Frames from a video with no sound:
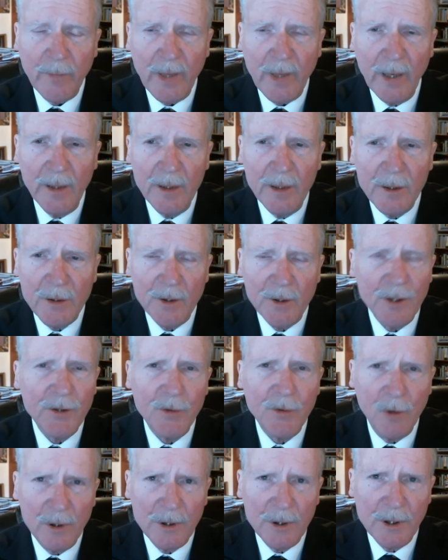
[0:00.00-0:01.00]
and his
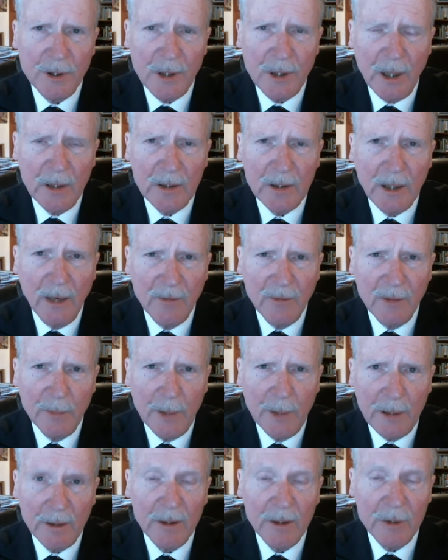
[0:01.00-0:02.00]
Discourses on
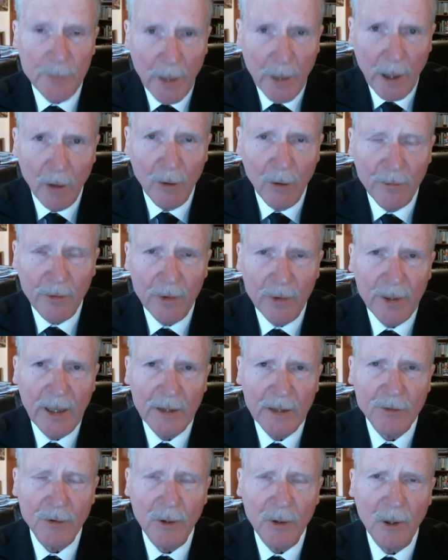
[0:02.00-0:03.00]
Government, this powerful
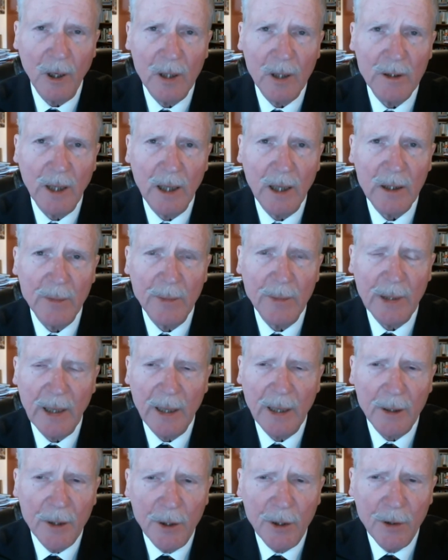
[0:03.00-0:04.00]
natural law document,
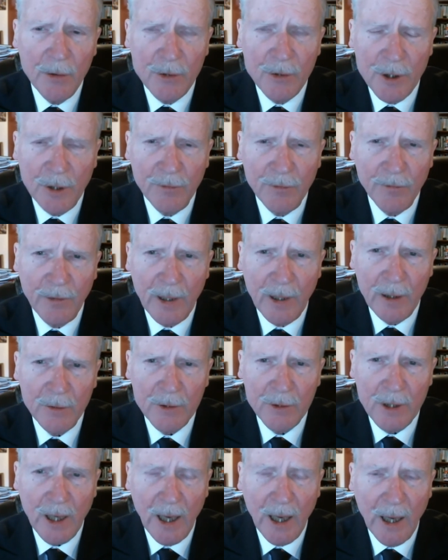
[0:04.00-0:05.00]
had a huge
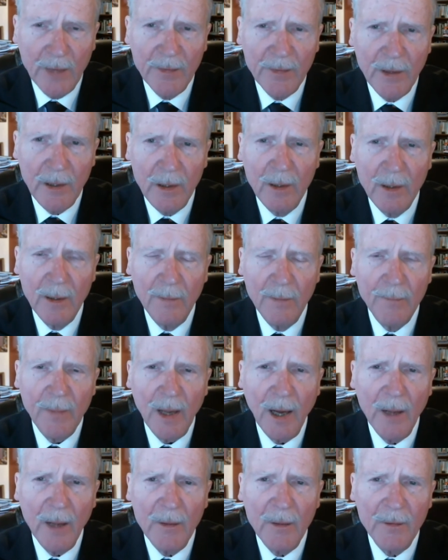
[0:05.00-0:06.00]
influence on
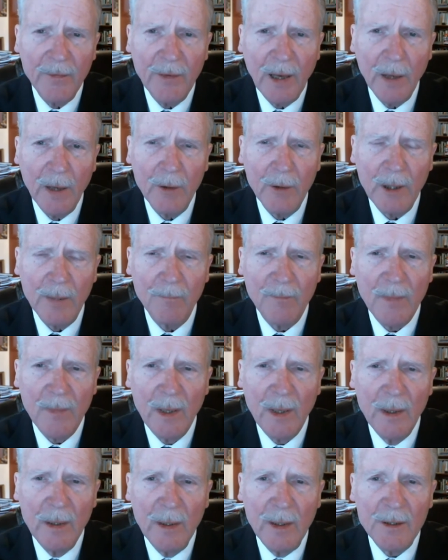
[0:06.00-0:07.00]
the founding,
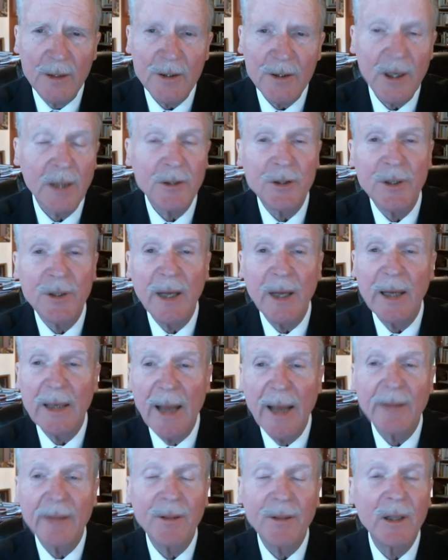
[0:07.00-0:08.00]
such that
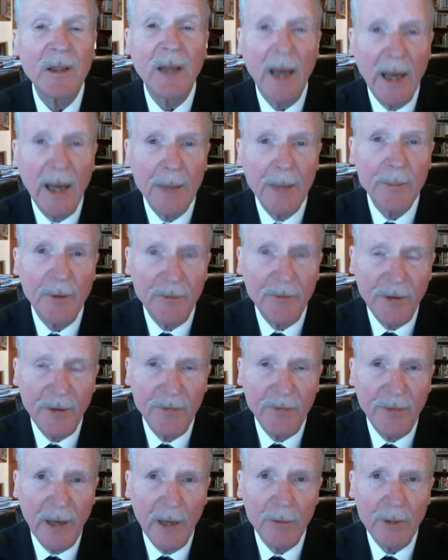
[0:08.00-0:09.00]
at the time of the
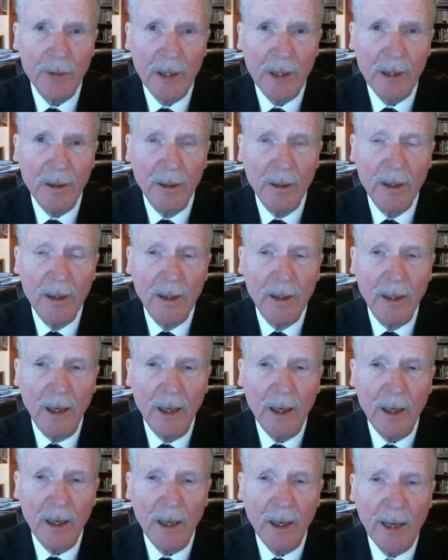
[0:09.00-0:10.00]
founding,
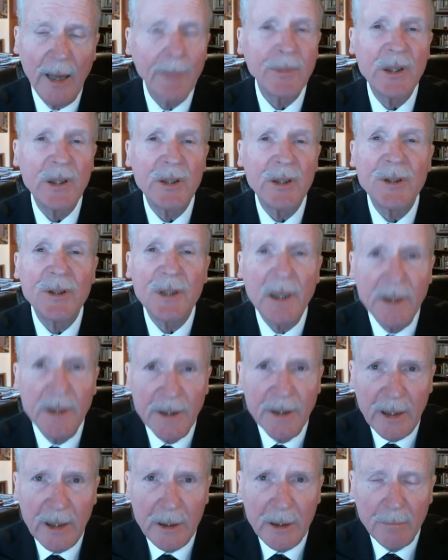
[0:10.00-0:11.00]
Hampton
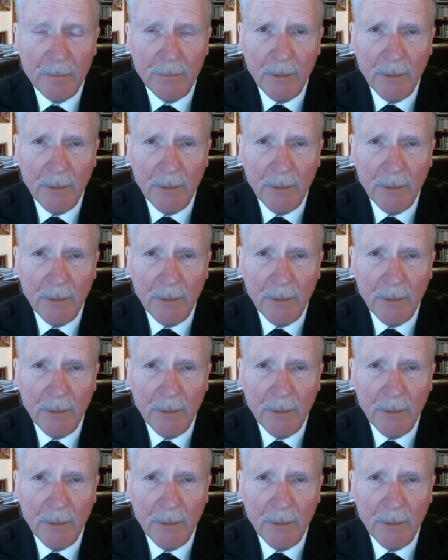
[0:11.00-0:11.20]
Sidney